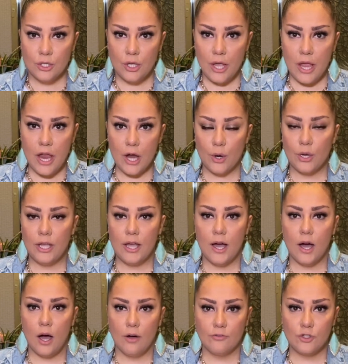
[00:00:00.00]
area
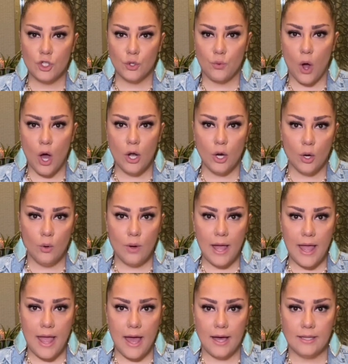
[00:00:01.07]
of Toronto,
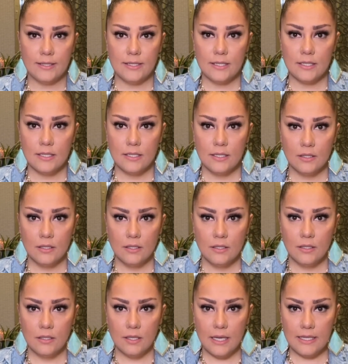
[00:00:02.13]
and
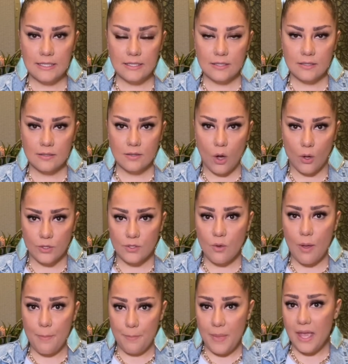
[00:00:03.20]
it's also
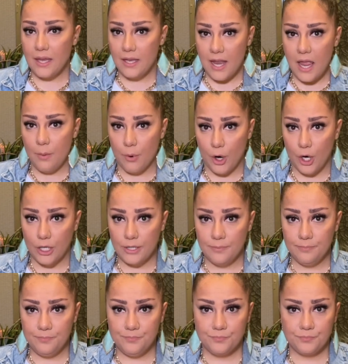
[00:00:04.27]
a big neighborhood.
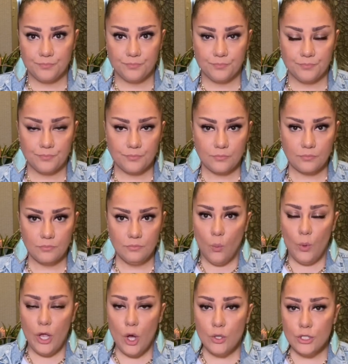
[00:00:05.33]

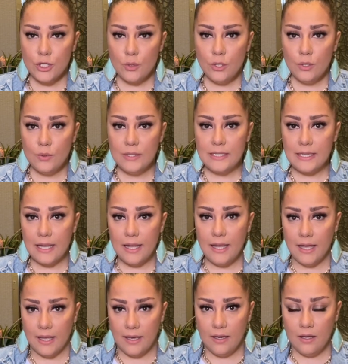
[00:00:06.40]
We also use
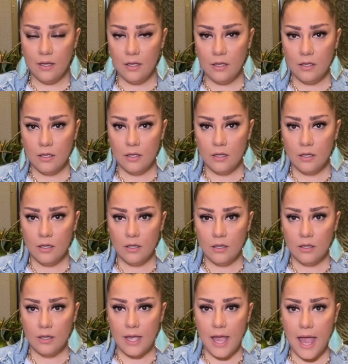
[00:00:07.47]
in,
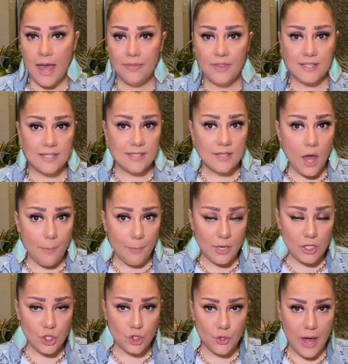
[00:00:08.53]
and this is not my
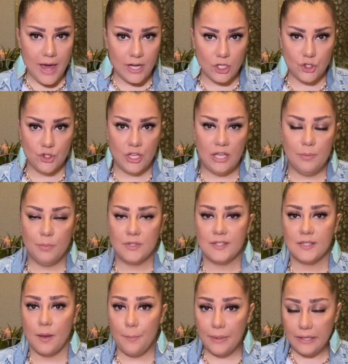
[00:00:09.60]
strategy, but
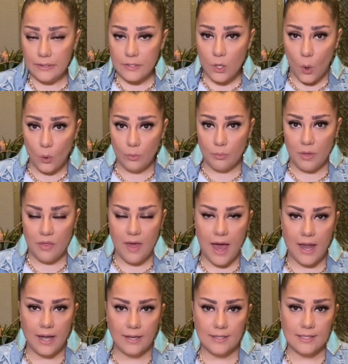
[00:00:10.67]
somebody told me
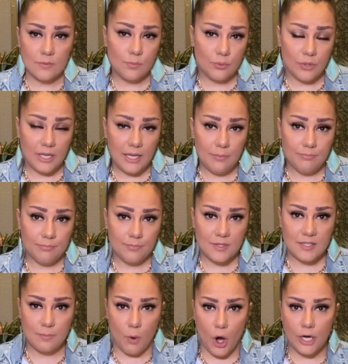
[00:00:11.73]
that it's pretty
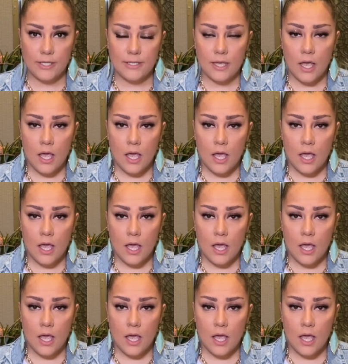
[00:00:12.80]
smart.